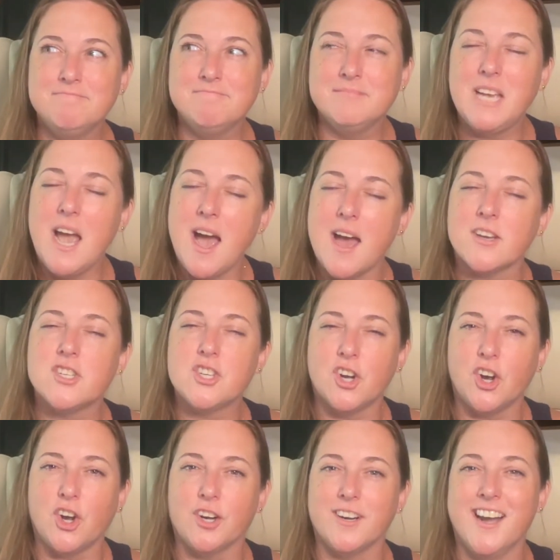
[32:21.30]
yeah,
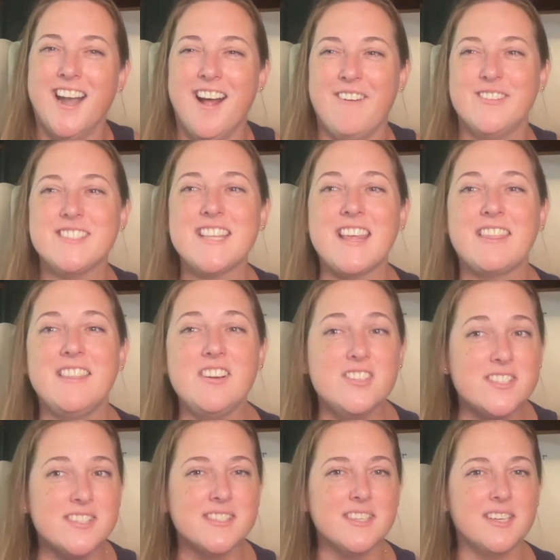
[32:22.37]
sure. I was like,
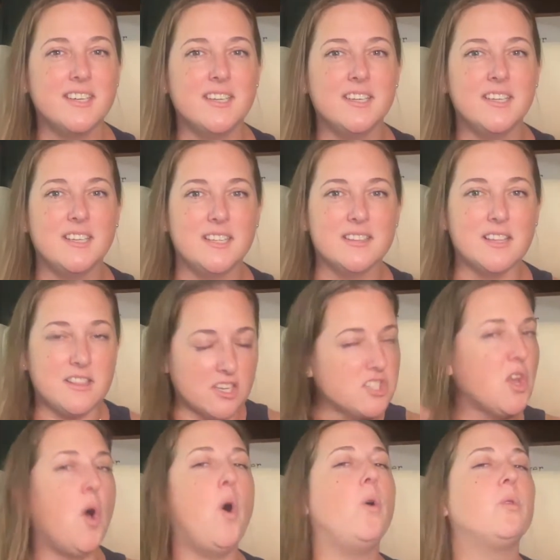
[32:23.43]
there's
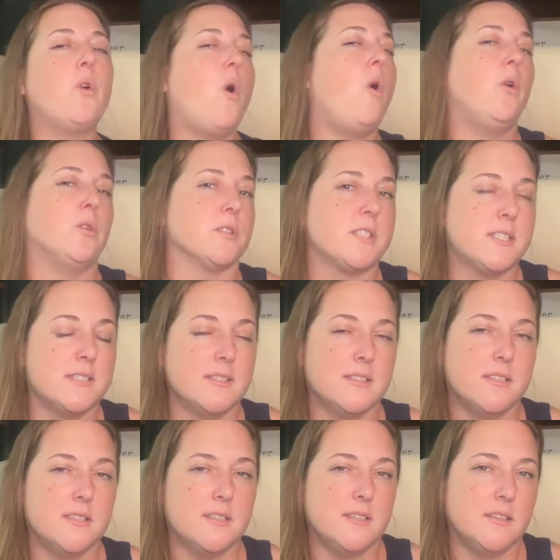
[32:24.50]
a whole cult
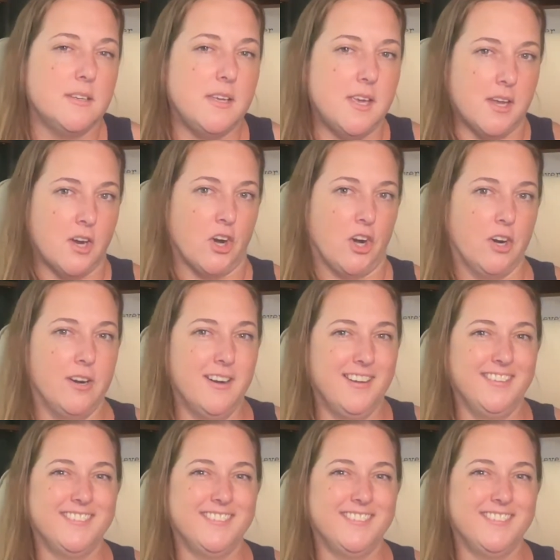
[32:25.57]
here.